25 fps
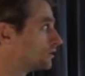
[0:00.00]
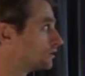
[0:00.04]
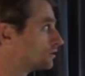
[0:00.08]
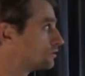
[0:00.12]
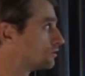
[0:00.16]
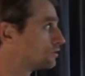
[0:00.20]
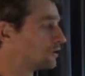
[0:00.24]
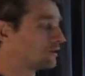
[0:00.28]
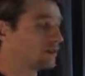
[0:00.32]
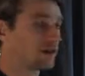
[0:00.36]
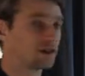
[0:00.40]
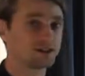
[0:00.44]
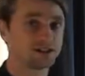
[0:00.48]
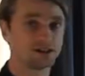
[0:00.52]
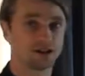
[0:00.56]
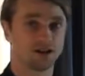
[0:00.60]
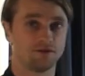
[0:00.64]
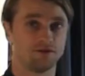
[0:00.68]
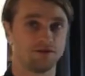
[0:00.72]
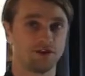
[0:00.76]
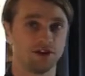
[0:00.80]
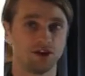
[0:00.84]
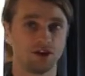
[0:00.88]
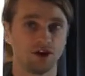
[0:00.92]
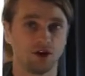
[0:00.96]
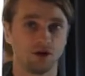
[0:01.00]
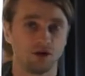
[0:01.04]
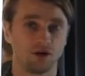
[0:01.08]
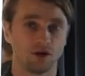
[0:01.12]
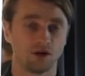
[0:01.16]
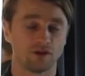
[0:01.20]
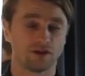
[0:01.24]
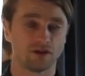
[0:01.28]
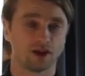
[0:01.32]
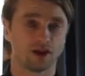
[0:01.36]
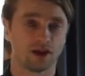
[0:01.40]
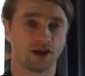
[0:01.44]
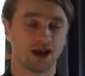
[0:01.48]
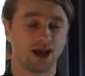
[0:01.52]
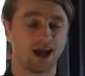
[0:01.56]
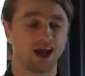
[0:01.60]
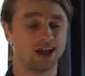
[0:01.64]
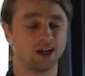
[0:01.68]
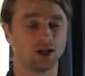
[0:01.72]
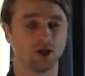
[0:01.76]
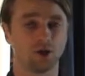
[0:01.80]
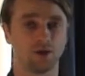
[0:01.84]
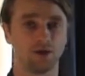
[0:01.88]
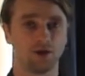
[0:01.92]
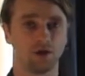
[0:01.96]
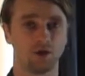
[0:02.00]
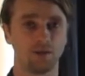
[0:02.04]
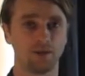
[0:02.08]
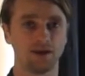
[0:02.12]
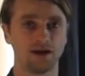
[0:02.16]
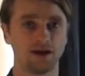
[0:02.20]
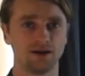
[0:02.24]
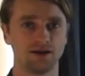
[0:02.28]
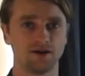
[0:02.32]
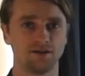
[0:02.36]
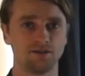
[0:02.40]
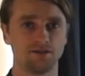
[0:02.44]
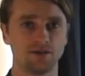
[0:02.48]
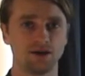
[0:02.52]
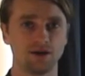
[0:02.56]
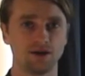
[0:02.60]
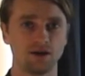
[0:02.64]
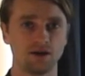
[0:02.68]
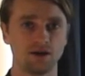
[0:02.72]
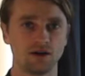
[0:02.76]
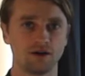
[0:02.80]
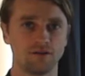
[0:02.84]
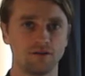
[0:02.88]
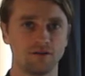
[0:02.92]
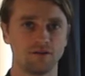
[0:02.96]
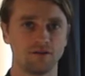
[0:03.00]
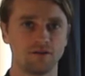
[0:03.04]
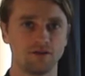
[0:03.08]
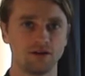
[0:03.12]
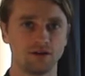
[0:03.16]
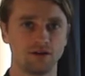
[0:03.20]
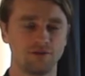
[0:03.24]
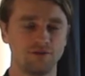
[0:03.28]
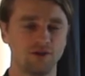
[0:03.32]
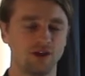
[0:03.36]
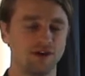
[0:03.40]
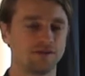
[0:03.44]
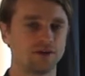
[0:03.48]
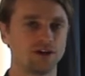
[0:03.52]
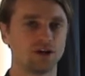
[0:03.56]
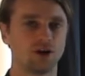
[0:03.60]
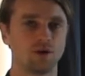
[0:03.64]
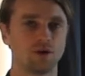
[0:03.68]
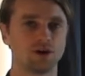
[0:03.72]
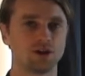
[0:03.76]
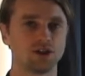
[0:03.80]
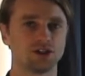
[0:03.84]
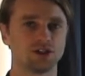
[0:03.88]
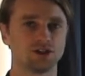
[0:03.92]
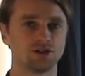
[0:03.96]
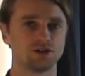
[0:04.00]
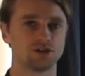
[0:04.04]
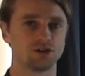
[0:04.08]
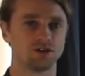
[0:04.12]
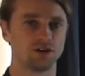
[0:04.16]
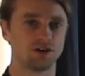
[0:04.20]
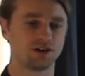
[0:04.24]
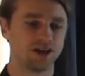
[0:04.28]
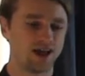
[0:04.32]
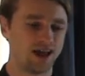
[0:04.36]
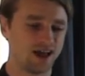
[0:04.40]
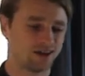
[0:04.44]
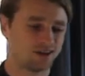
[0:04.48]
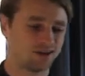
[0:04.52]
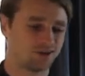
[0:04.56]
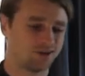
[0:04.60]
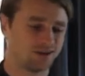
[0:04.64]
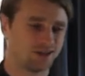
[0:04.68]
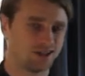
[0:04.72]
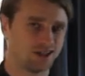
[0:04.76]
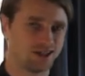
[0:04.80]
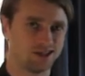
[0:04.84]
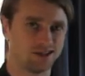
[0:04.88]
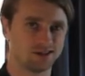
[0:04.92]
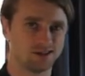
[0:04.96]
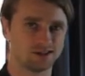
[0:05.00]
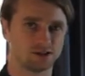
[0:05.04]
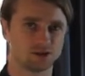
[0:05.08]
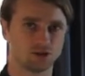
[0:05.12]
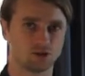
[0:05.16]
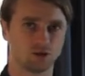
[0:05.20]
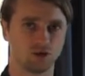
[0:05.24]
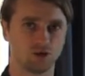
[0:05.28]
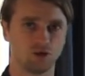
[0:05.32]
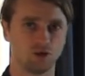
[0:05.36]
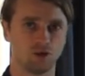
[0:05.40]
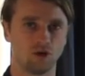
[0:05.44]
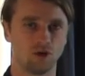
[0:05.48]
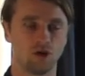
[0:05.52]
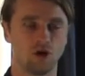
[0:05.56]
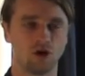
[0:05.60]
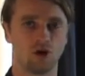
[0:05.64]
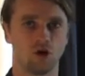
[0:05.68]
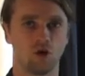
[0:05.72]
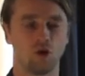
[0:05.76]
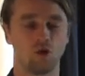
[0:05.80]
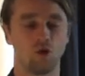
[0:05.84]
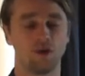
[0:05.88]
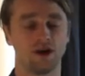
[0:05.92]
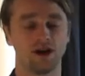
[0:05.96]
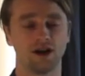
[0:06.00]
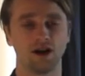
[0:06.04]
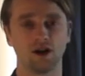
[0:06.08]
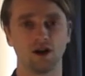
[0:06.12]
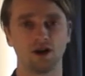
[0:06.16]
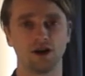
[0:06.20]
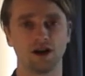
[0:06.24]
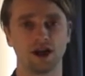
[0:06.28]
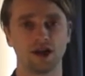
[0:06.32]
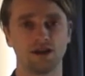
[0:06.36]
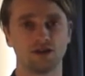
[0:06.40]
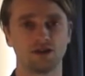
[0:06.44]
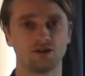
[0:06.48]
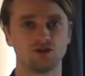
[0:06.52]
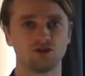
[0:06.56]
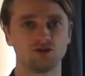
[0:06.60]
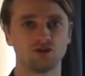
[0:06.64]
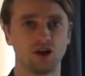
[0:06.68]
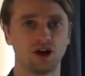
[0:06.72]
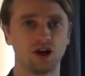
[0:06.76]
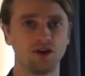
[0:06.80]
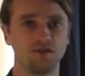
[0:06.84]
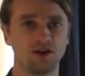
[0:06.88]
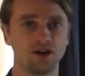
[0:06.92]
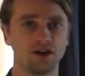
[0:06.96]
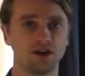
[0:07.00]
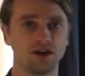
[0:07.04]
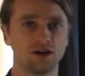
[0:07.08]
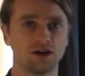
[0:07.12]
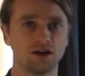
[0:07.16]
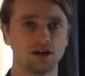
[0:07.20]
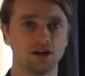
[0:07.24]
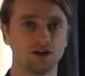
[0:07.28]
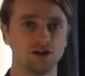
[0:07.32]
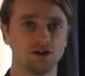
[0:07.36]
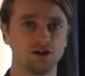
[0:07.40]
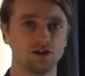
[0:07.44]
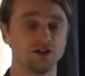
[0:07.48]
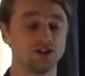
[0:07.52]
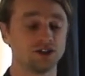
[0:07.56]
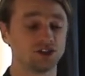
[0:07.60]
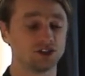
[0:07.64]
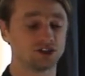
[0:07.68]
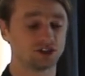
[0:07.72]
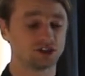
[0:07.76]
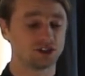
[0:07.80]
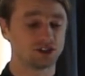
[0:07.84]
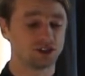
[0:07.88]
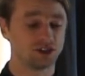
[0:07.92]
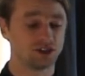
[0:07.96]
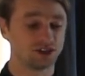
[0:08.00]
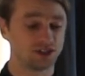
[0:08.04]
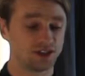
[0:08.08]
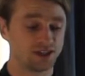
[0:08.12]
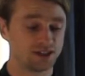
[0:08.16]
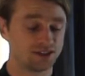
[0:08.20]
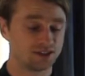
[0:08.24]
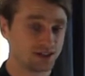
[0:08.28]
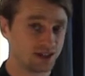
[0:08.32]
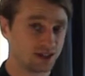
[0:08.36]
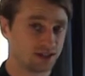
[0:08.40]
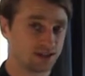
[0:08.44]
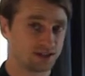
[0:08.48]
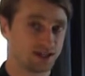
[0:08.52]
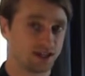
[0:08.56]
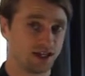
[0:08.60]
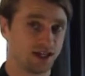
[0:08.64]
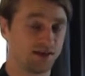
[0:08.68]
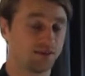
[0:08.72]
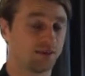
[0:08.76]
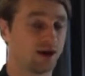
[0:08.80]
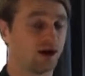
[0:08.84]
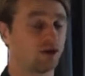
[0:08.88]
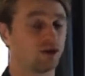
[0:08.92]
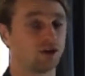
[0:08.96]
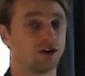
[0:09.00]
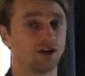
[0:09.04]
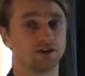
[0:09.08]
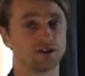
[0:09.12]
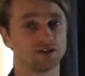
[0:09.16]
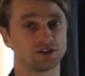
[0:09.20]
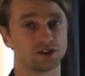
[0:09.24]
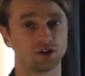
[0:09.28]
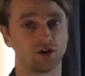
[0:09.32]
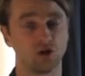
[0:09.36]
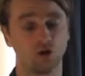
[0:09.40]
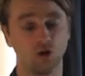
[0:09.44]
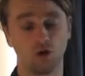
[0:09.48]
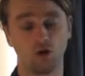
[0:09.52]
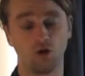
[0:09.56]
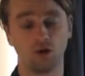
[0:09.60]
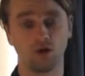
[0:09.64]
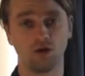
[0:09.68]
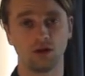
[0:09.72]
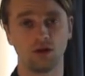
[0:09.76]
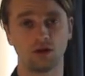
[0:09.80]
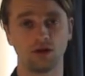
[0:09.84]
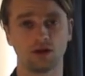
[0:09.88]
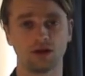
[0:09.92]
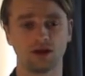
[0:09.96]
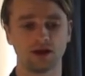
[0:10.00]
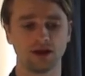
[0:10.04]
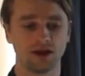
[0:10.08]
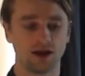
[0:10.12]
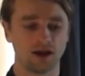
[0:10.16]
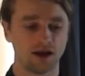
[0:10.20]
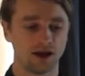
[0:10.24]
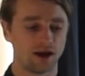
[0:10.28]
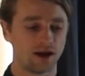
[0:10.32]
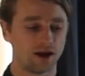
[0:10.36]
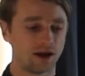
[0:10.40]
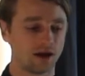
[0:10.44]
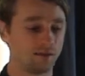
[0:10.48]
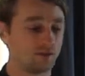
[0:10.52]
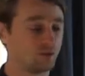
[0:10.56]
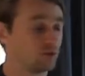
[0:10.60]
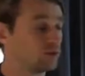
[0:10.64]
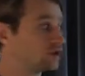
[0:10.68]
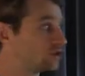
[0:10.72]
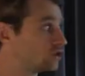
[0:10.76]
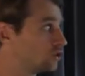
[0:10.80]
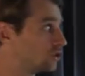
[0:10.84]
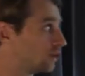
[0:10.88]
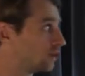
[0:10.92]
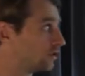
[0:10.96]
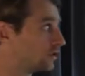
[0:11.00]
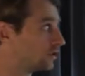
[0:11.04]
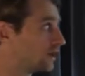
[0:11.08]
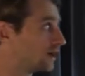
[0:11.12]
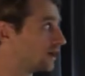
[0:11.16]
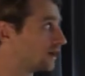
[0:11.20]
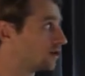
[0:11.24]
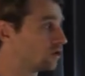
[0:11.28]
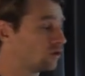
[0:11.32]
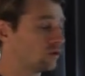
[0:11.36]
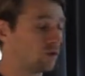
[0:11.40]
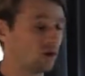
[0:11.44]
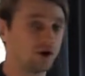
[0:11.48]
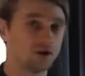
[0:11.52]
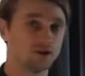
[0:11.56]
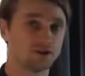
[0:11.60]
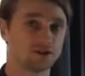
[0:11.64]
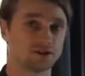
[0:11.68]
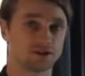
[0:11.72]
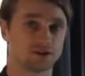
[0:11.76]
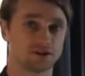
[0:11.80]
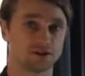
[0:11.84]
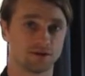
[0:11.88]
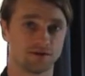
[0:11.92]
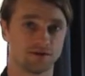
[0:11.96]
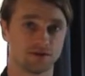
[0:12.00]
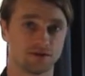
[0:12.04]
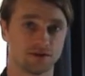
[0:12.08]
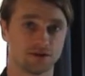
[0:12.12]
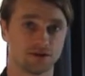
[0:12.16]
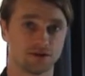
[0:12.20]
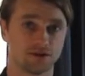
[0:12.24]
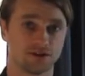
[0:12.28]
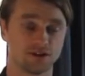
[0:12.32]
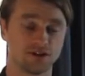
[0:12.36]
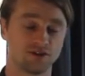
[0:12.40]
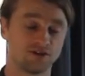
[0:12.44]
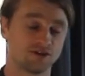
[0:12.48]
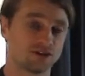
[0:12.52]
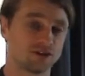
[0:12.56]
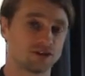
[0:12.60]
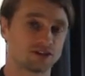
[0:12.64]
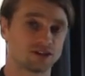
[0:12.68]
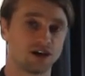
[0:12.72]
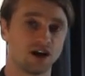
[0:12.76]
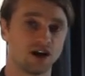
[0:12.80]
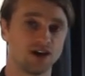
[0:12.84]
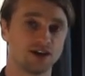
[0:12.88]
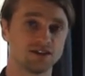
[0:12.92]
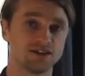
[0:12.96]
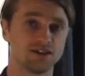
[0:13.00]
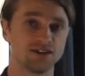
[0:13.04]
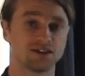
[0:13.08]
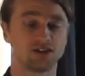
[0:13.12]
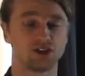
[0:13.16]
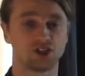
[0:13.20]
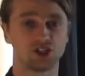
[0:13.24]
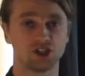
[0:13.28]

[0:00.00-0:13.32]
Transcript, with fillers: So that's our video on the Halo illuminated mirror. If you have any questions on how to do the install or where to locate the driver, you can just send us an email or give us a call. Um, we do online quotes for different sizes and